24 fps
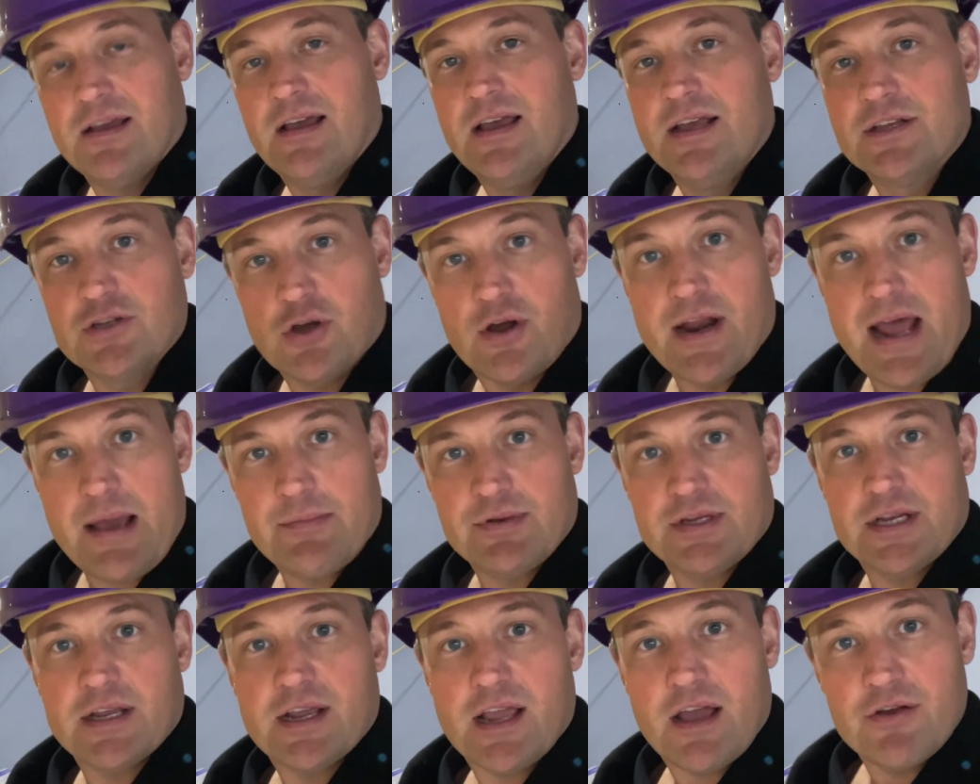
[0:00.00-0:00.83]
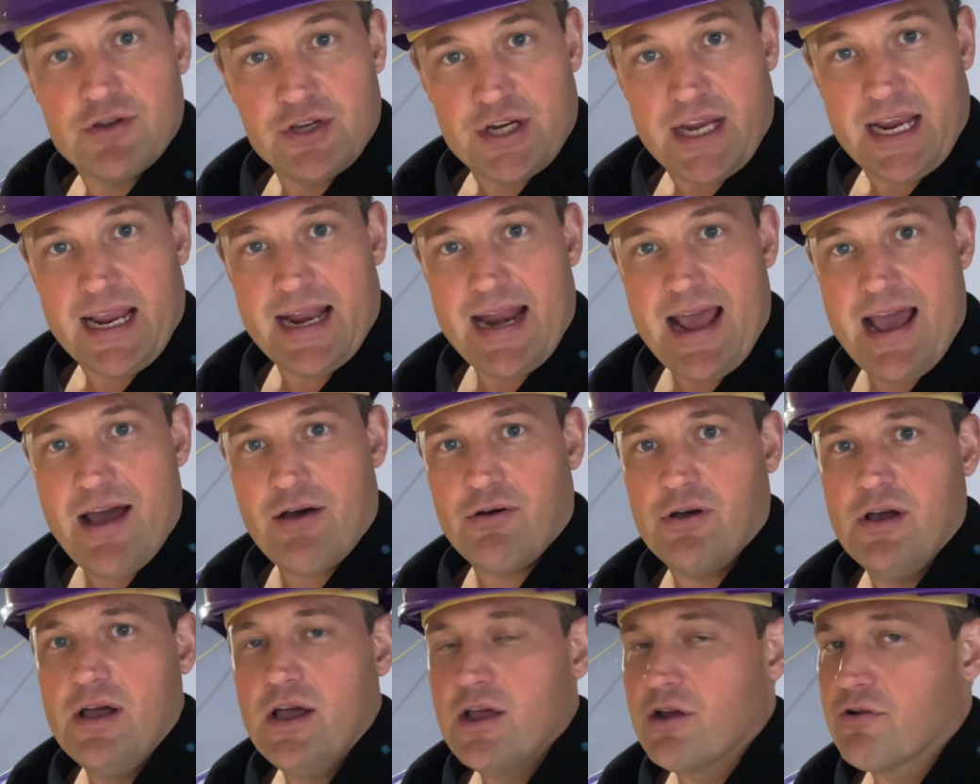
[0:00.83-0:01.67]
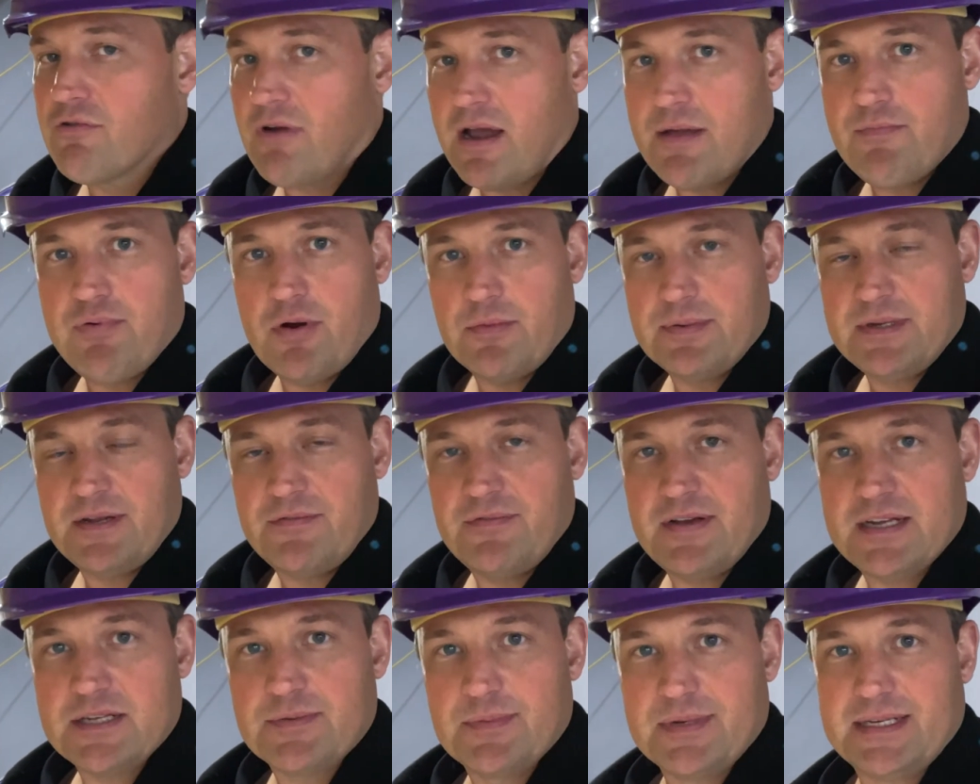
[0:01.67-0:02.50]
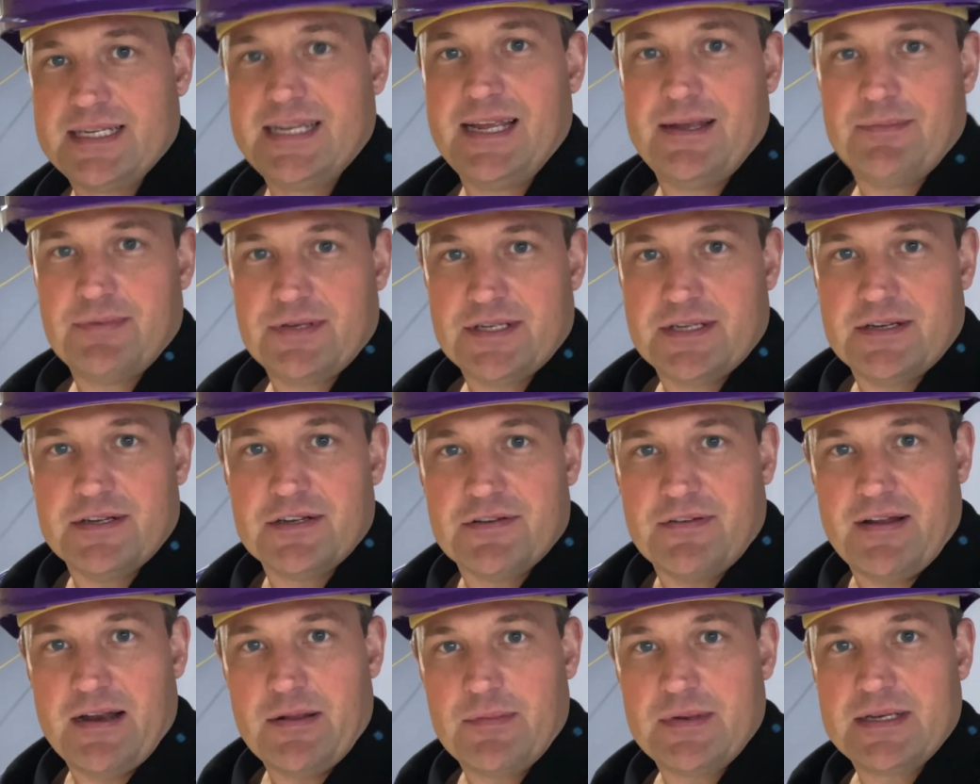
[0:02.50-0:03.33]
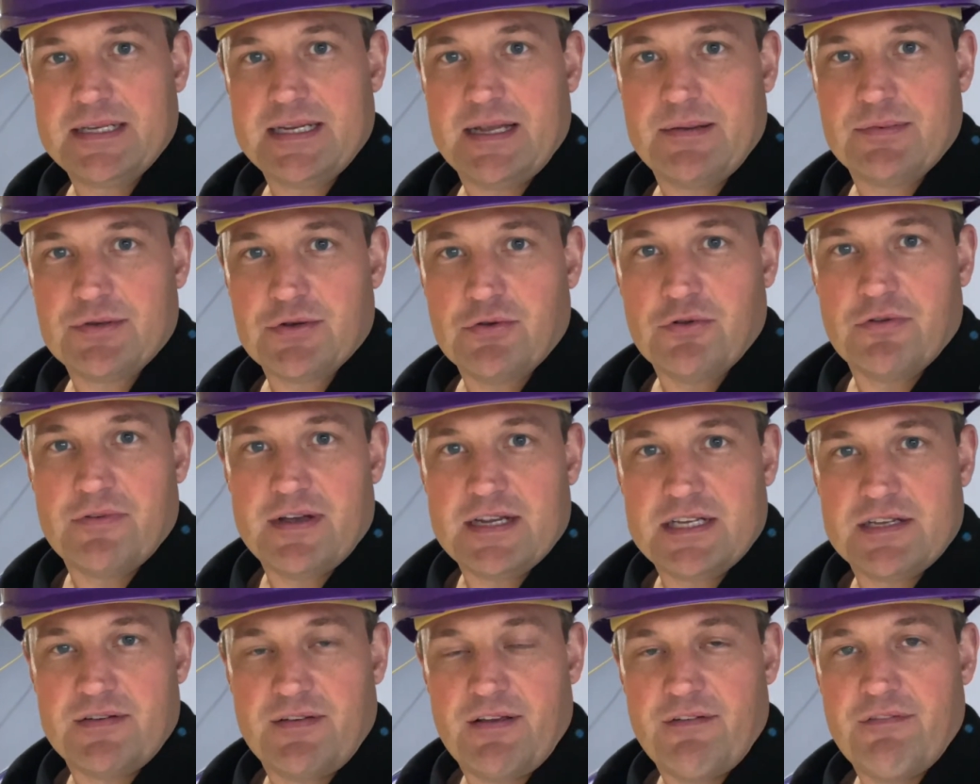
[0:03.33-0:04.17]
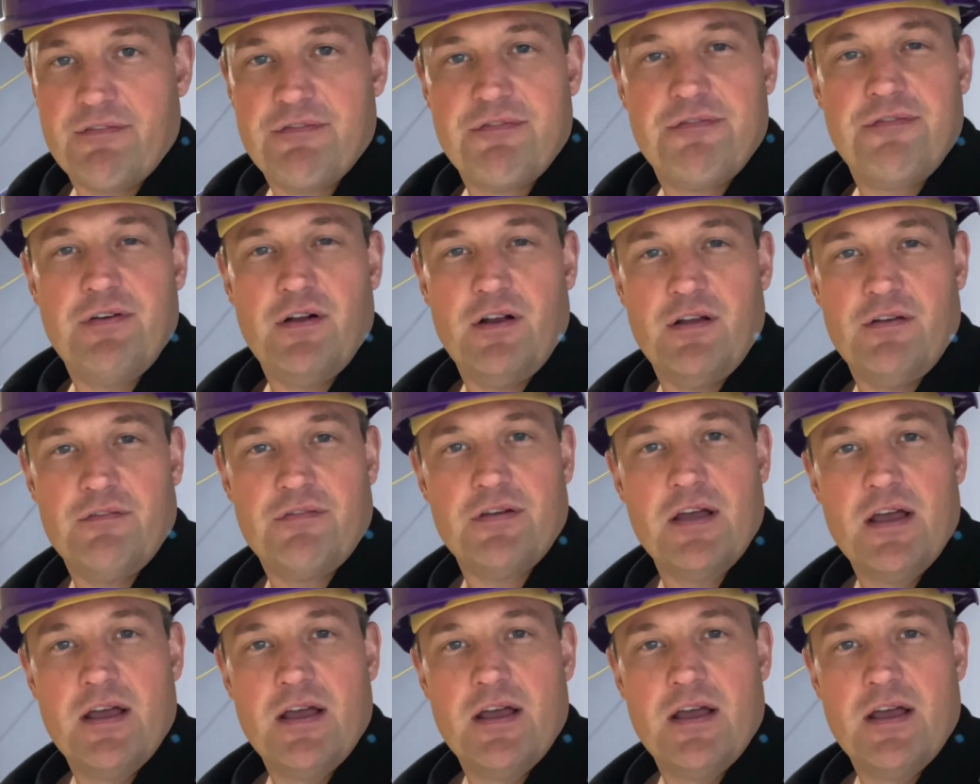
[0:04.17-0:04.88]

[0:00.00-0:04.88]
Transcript: It's on Amazon, go check it out. Great property investment tips, development tips, all the rest of it, full of